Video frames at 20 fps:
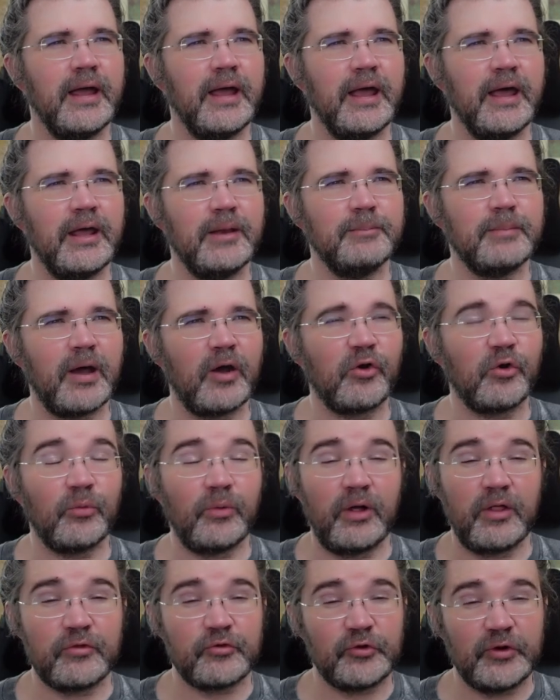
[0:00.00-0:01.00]
and
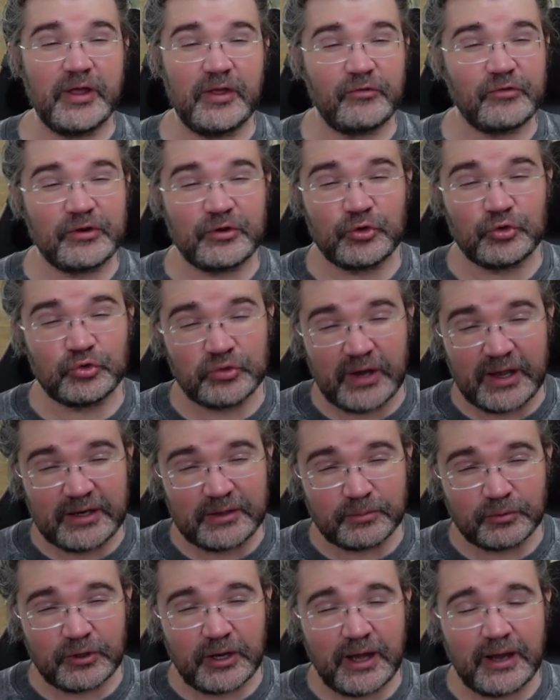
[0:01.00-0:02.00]
Powerwall 3 is a
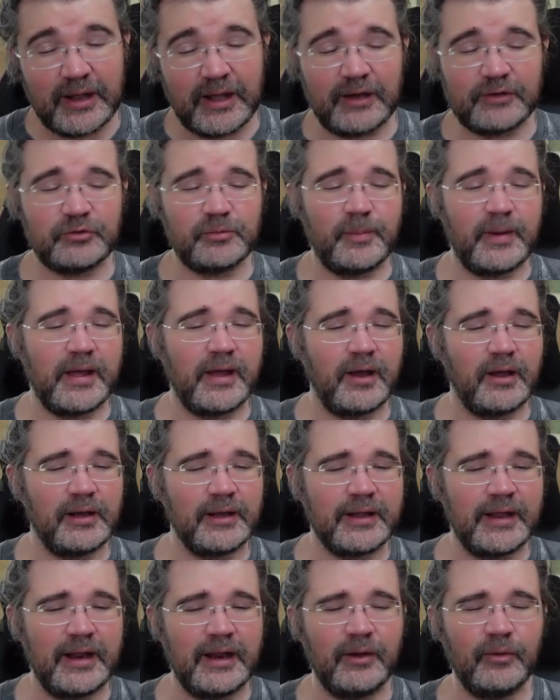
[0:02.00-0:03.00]
great product by all
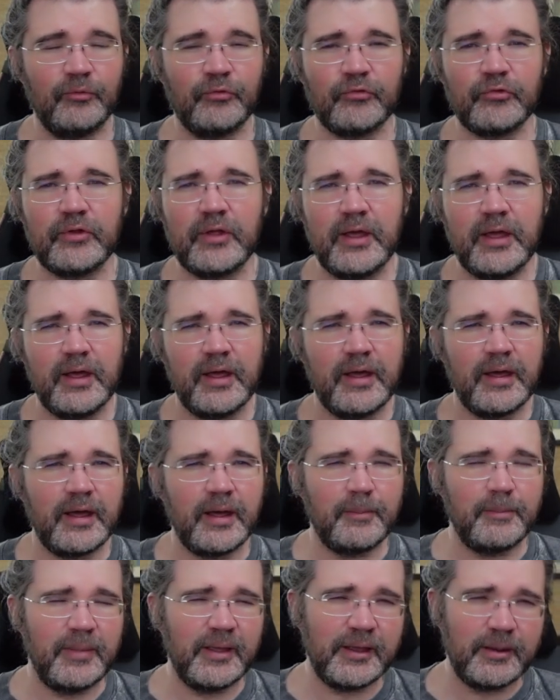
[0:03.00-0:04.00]
accounts,
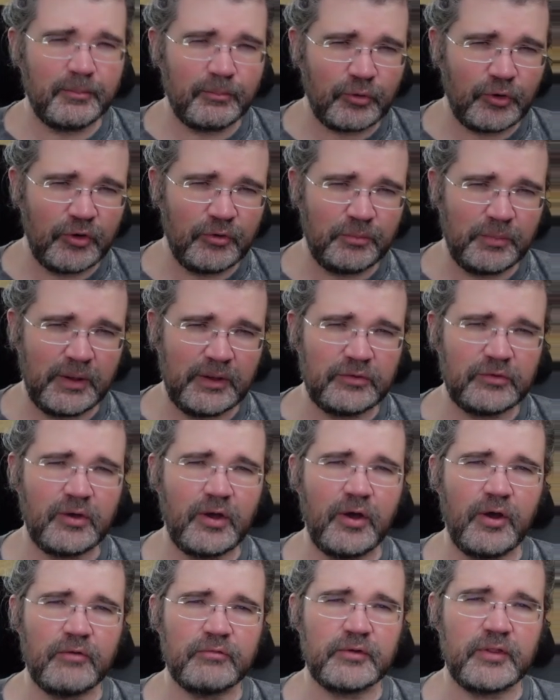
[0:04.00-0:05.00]
a big improvement
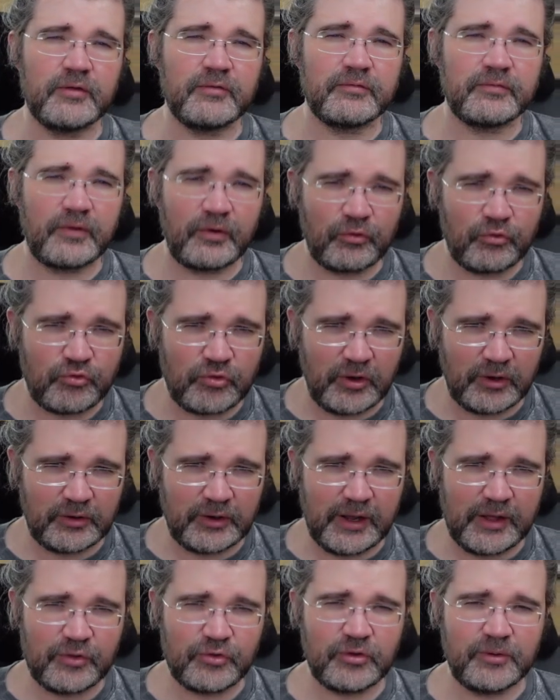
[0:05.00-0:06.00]
over the first
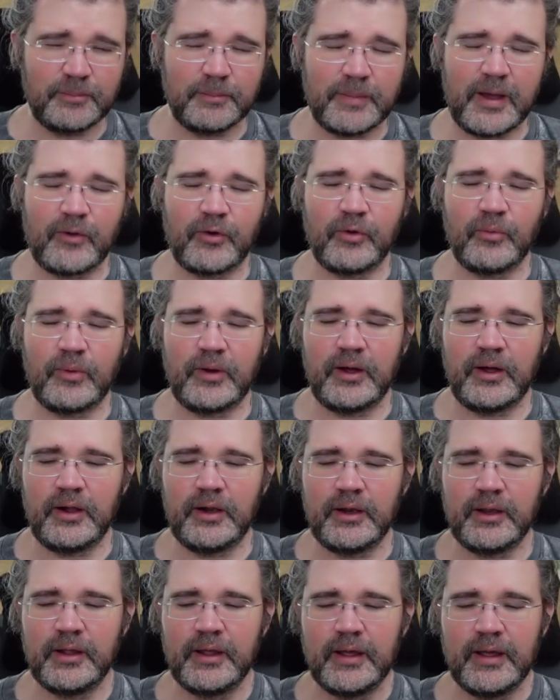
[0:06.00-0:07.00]
generation
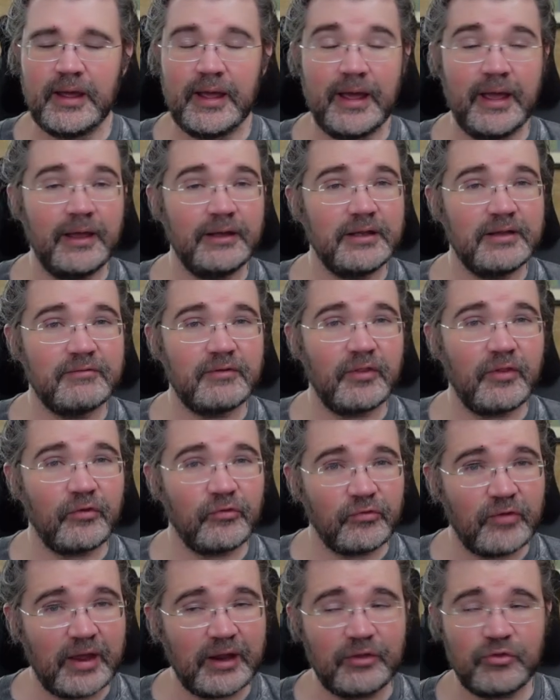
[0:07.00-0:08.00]
Powerwall and even the
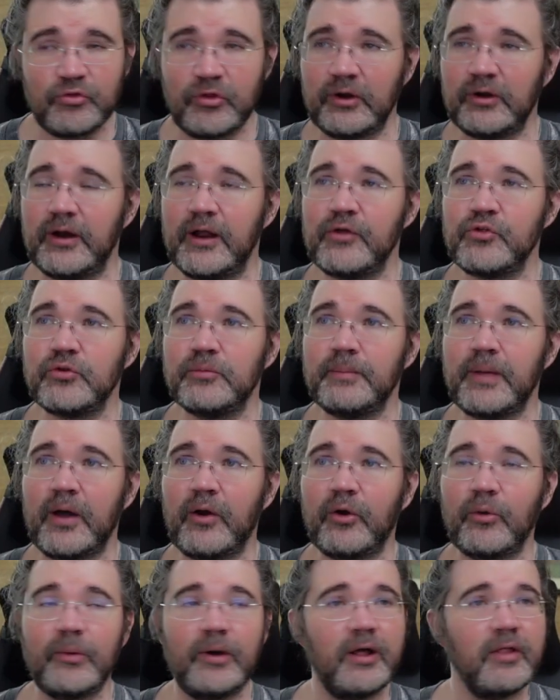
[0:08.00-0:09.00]
second generation
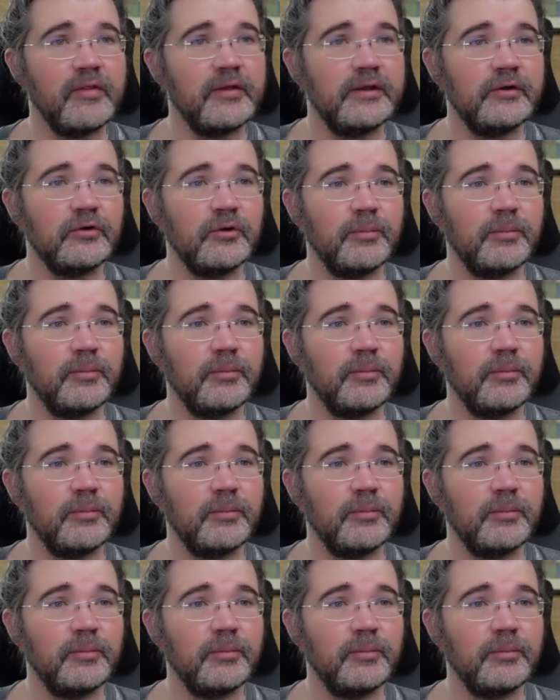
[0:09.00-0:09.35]
Powerwall that it